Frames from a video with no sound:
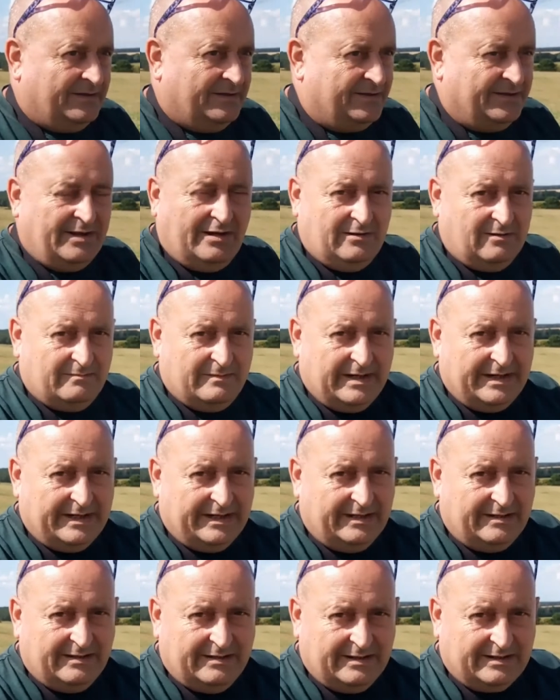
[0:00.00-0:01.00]
so
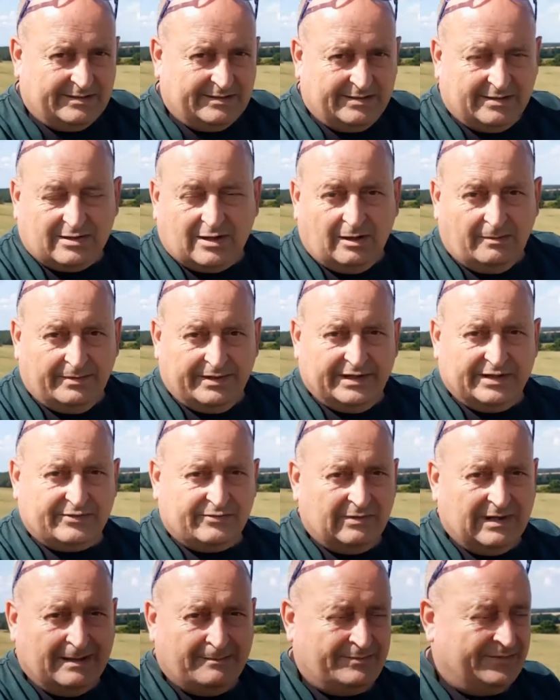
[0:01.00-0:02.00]
many. It's the commonest
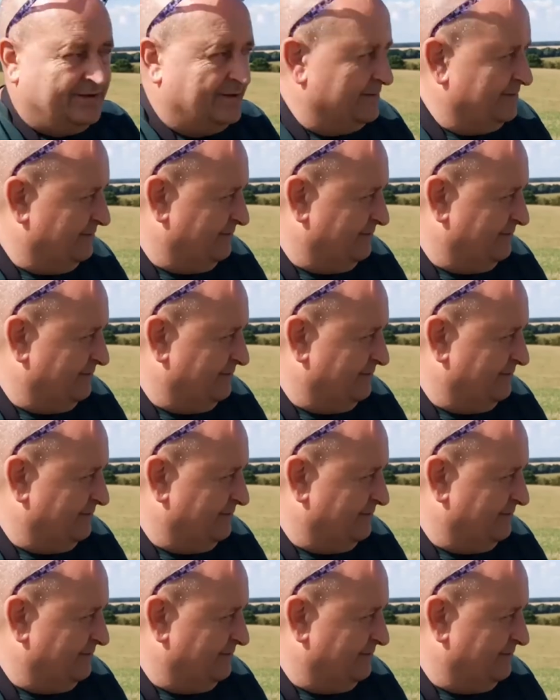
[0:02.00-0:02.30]
raptor.